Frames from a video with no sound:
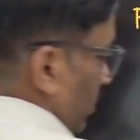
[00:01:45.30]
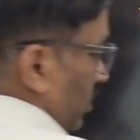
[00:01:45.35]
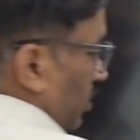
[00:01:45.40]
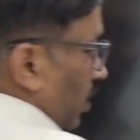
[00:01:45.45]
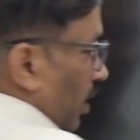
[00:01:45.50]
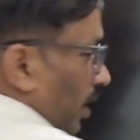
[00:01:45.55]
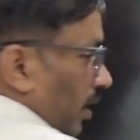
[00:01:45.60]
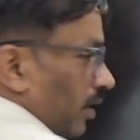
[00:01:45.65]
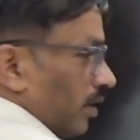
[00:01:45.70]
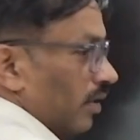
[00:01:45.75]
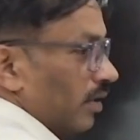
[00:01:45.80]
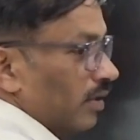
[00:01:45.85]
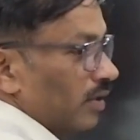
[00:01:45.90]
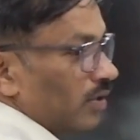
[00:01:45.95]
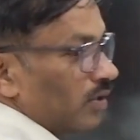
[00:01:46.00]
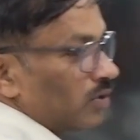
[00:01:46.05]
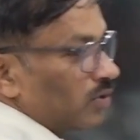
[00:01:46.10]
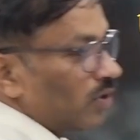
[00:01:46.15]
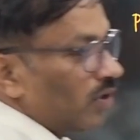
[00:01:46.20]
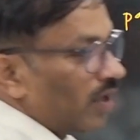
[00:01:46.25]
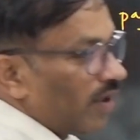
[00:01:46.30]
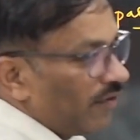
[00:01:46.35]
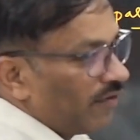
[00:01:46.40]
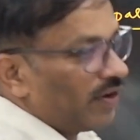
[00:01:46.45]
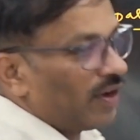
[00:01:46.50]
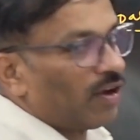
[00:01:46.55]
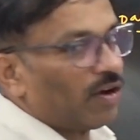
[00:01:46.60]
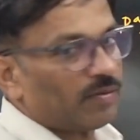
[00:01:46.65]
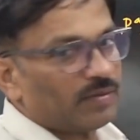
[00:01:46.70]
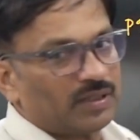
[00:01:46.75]
right. So every
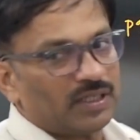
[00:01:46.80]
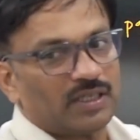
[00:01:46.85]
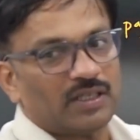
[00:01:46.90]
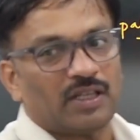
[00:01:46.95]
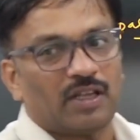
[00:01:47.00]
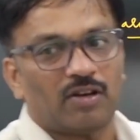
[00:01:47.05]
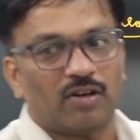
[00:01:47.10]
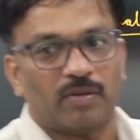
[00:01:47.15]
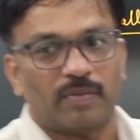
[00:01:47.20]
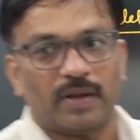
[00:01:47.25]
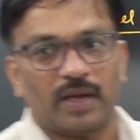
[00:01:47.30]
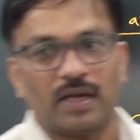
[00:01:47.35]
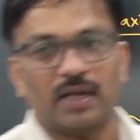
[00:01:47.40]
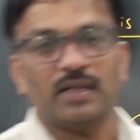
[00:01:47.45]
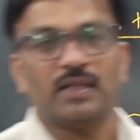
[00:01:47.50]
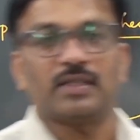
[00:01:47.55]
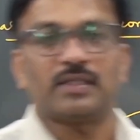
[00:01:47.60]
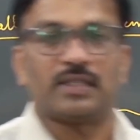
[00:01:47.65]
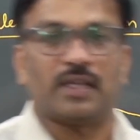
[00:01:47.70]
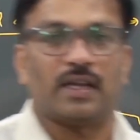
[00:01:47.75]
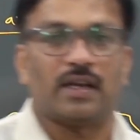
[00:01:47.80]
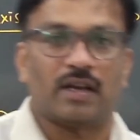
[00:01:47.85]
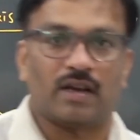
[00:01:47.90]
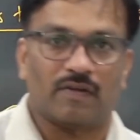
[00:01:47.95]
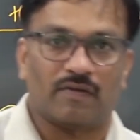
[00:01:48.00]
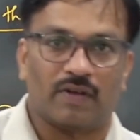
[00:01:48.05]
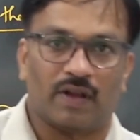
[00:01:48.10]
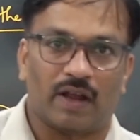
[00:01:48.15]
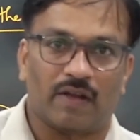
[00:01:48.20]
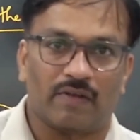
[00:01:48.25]
object there will be a center of
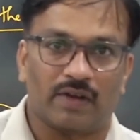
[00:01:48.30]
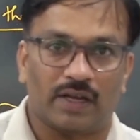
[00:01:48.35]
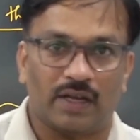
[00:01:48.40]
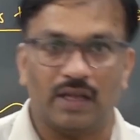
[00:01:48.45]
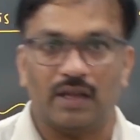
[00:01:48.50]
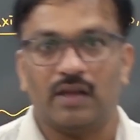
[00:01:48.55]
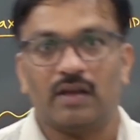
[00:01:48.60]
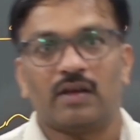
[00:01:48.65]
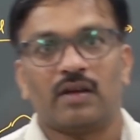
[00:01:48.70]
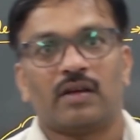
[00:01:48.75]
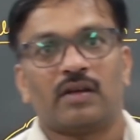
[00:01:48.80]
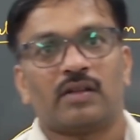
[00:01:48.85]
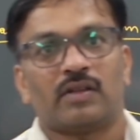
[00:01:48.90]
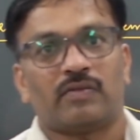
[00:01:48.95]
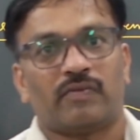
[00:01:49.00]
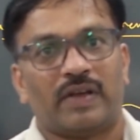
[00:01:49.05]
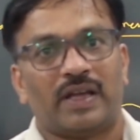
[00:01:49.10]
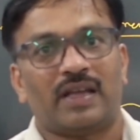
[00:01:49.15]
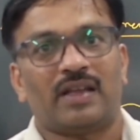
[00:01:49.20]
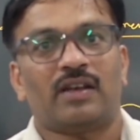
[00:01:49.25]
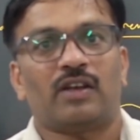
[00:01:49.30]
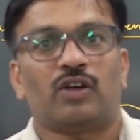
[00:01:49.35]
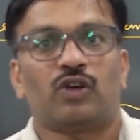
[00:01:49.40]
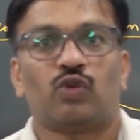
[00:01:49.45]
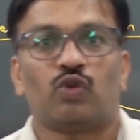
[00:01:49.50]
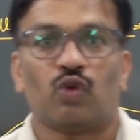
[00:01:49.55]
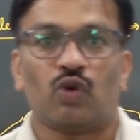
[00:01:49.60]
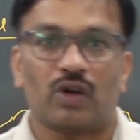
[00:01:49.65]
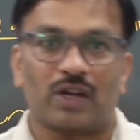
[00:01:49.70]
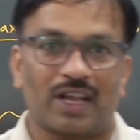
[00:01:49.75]
gravity where
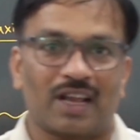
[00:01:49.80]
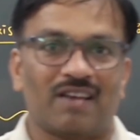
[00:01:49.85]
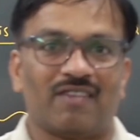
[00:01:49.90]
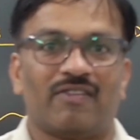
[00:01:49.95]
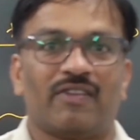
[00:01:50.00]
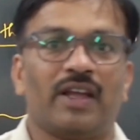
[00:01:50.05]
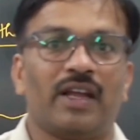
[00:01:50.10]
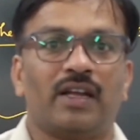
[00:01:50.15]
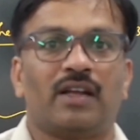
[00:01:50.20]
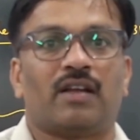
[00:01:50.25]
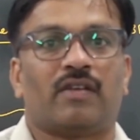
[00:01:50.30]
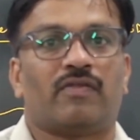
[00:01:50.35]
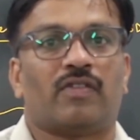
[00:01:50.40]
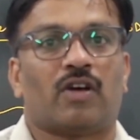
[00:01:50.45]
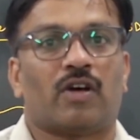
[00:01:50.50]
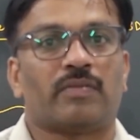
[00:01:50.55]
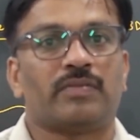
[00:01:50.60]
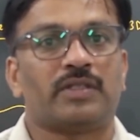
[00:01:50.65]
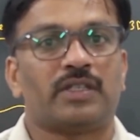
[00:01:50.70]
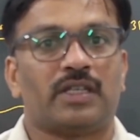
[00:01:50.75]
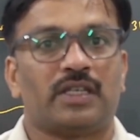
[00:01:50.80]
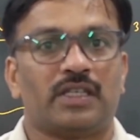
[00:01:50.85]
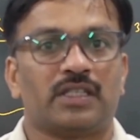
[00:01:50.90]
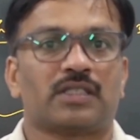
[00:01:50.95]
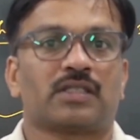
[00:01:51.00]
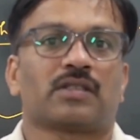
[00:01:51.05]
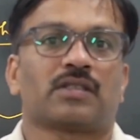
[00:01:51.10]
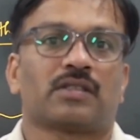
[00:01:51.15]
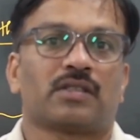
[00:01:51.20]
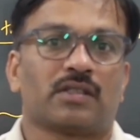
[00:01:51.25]
total weight of the object
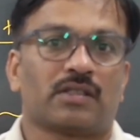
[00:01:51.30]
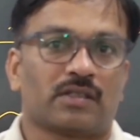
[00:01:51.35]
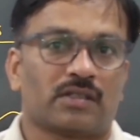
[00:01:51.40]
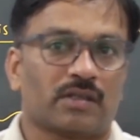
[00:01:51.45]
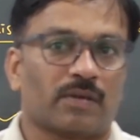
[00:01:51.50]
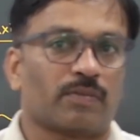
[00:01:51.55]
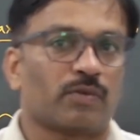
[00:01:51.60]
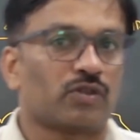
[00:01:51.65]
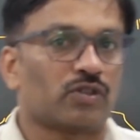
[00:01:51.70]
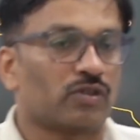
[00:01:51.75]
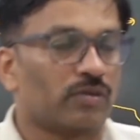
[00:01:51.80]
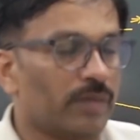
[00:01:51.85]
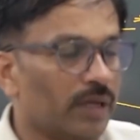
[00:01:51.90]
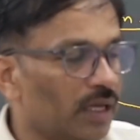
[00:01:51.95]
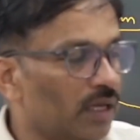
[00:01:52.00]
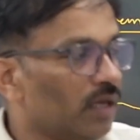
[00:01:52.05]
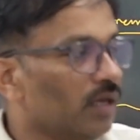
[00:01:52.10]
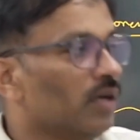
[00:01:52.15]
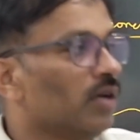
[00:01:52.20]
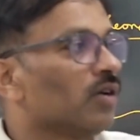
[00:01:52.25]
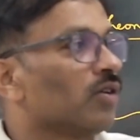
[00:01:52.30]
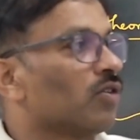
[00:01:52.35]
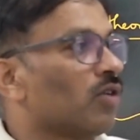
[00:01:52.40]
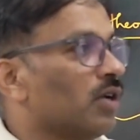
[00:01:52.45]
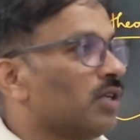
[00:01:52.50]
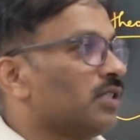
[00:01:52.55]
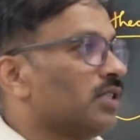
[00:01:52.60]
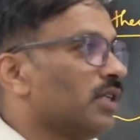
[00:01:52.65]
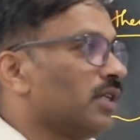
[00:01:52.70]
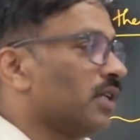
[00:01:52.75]
is supposed to be
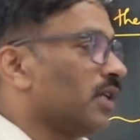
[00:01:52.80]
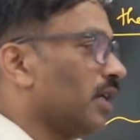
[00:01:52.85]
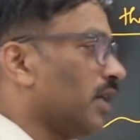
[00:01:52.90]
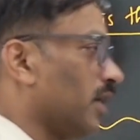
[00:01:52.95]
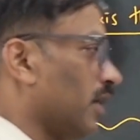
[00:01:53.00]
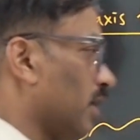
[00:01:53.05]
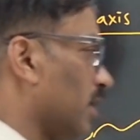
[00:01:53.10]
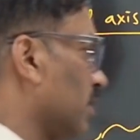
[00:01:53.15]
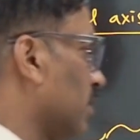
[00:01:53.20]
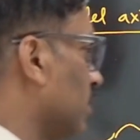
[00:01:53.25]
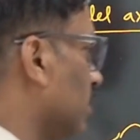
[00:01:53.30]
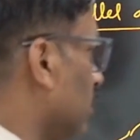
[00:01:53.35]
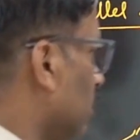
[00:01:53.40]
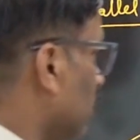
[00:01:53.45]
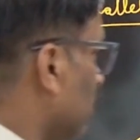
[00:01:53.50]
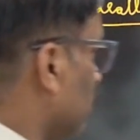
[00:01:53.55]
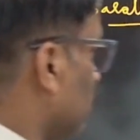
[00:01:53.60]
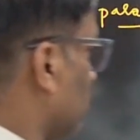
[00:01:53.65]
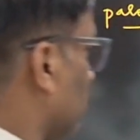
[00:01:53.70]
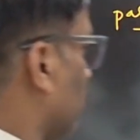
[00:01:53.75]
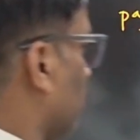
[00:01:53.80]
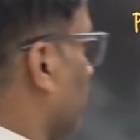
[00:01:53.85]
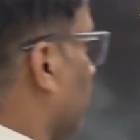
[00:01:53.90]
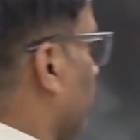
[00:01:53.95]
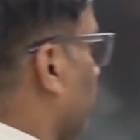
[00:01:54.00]
concentrated. So